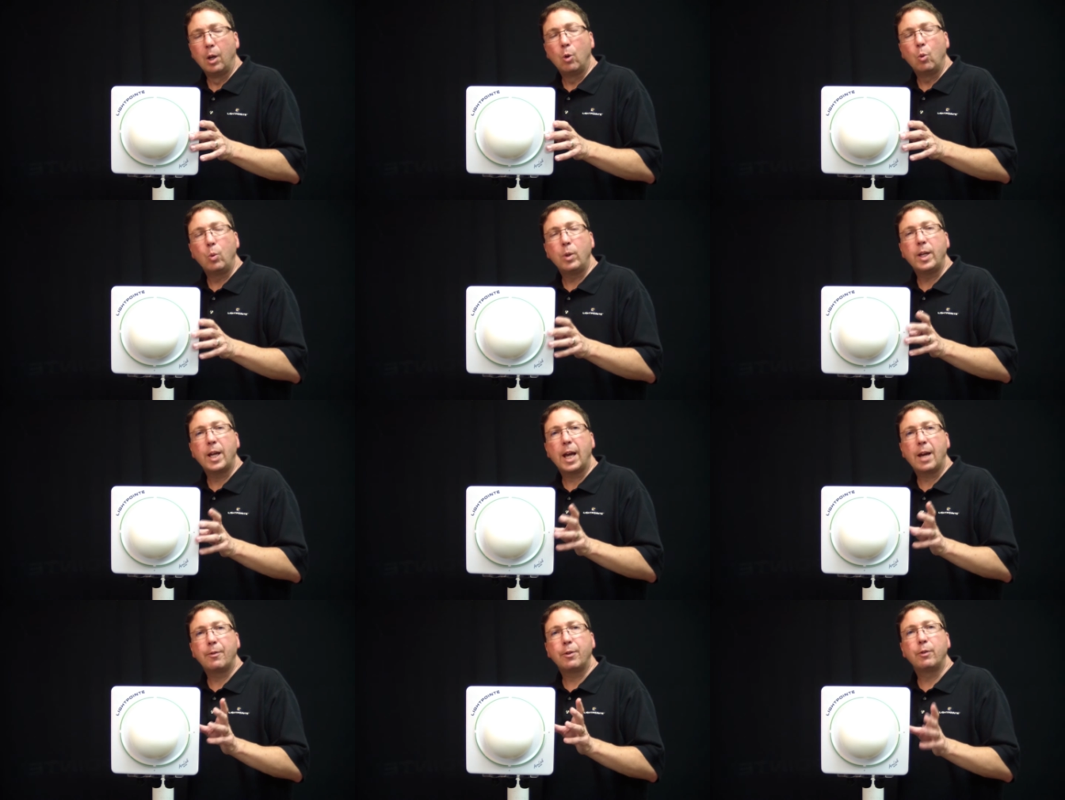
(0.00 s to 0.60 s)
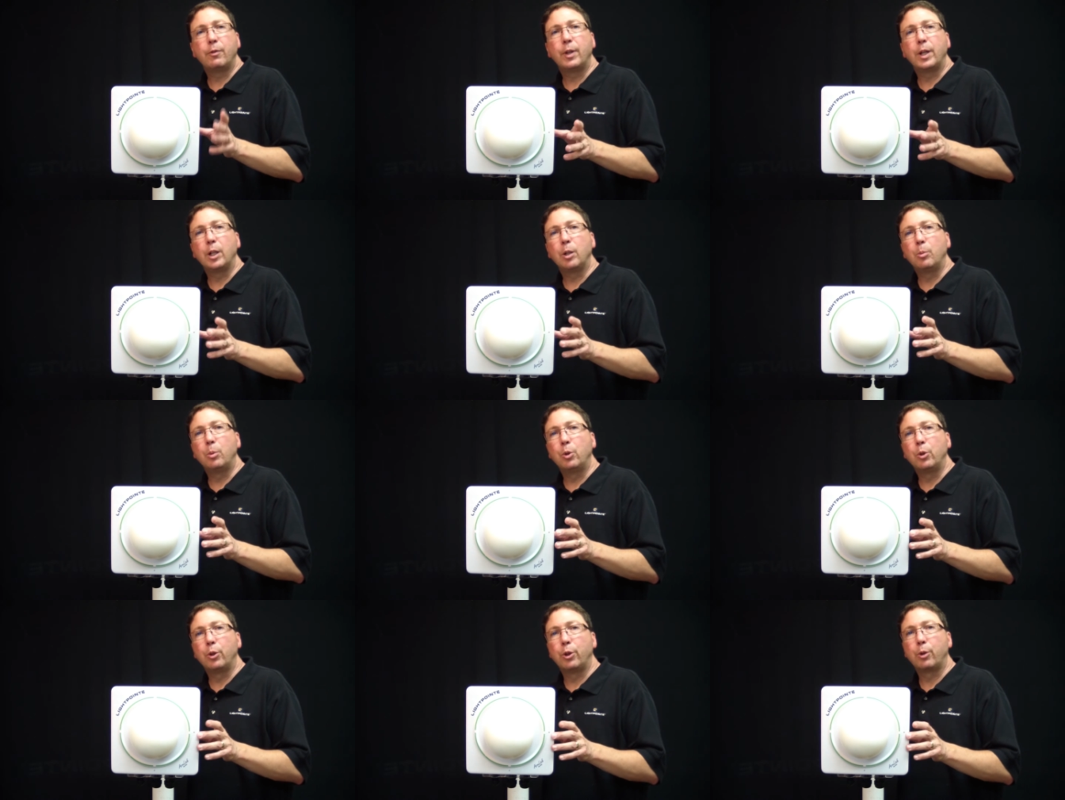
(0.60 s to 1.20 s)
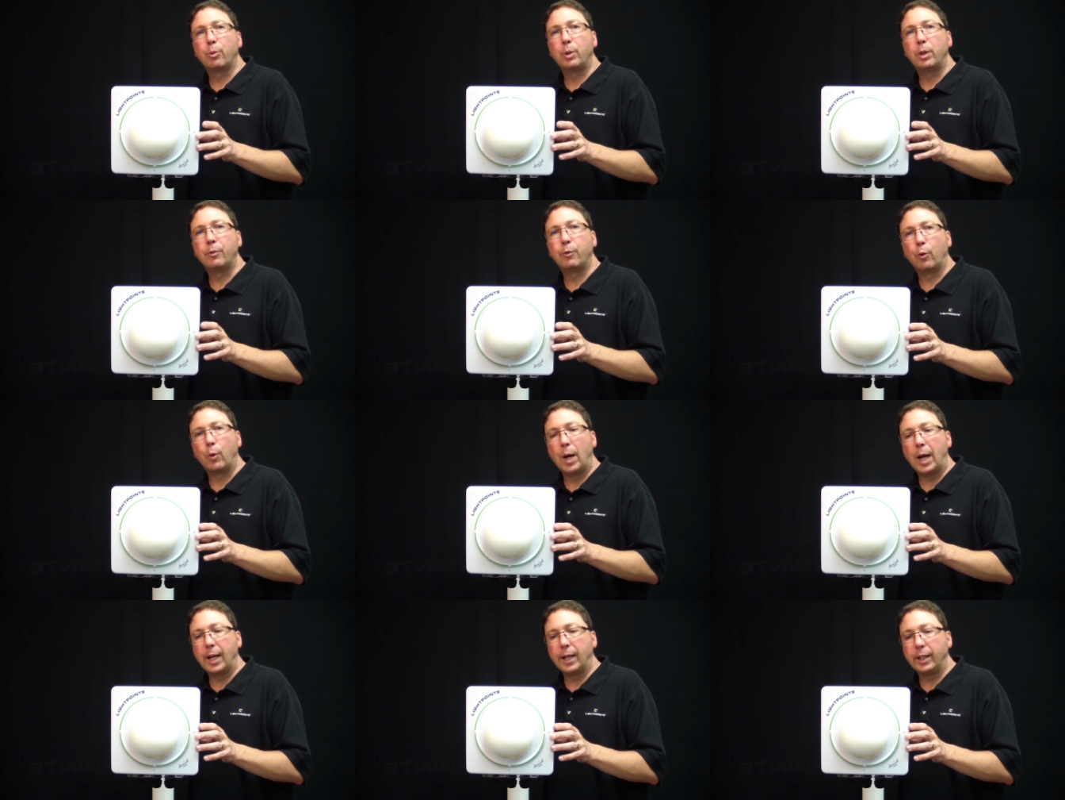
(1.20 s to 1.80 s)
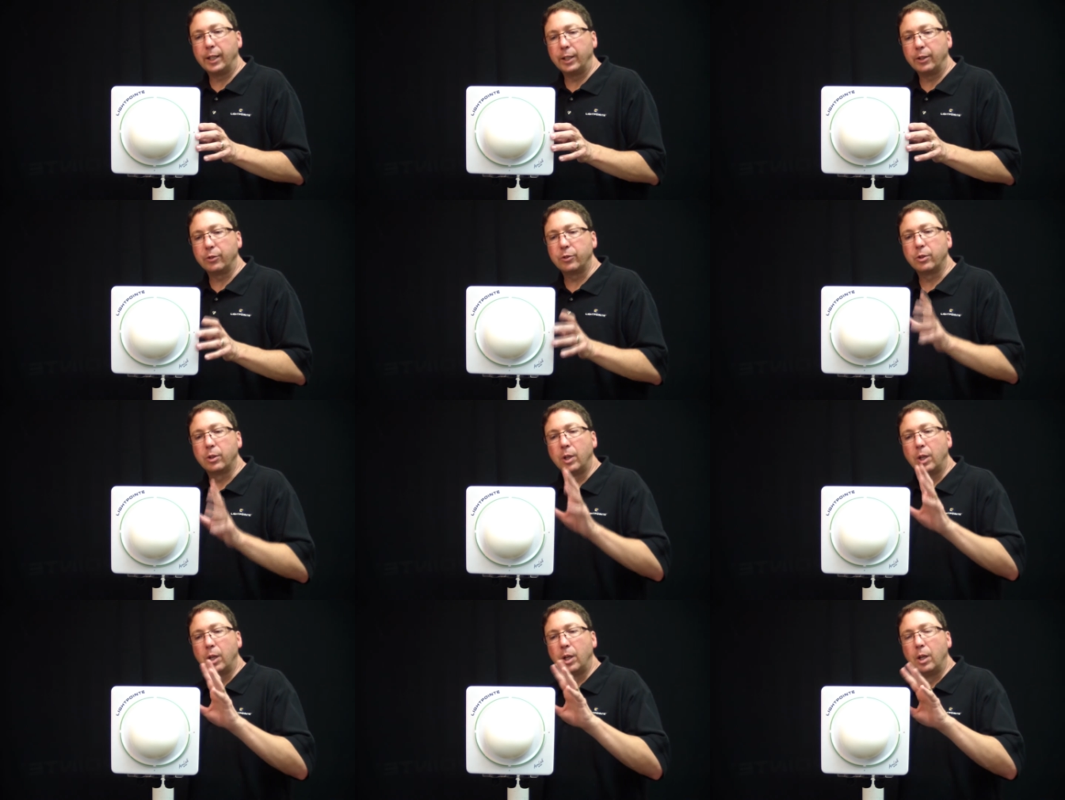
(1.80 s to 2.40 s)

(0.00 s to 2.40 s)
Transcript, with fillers: We have it available in three varieties.